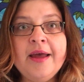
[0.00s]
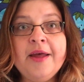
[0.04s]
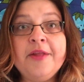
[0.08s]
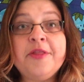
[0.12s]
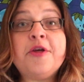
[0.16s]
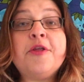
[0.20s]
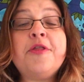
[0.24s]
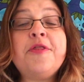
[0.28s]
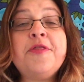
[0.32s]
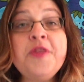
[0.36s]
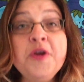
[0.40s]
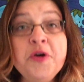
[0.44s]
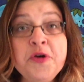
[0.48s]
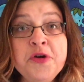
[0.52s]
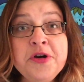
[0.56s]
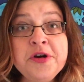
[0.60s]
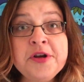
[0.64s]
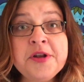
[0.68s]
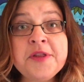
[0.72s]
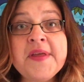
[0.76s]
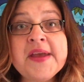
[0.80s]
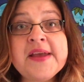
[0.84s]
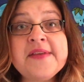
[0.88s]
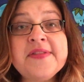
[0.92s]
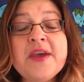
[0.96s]
The third
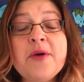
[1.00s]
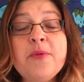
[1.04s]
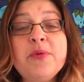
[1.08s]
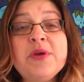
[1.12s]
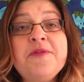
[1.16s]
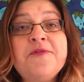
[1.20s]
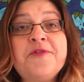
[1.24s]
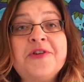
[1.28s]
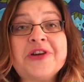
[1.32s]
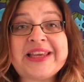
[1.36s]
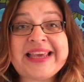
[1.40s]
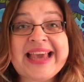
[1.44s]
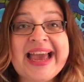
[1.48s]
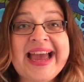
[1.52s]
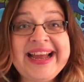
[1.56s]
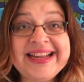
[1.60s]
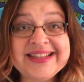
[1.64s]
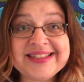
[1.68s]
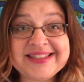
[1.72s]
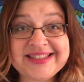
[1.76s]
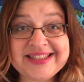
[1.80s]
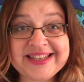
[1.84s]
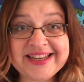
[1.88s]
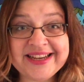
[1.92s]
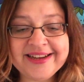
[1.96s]
thing that we
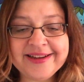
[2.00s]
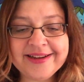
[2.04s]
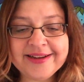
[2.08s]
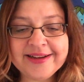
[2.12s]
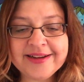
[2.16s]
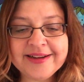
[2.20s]
forget